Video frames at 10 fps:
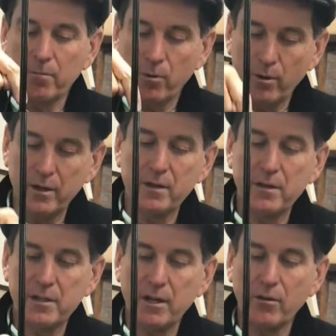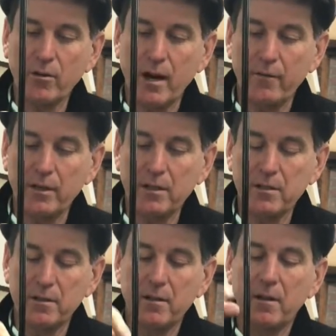point in the center of
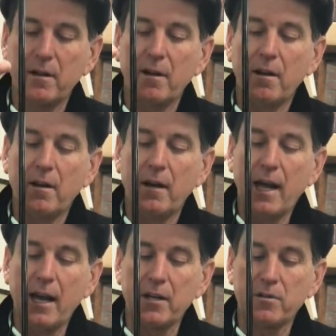gravities, and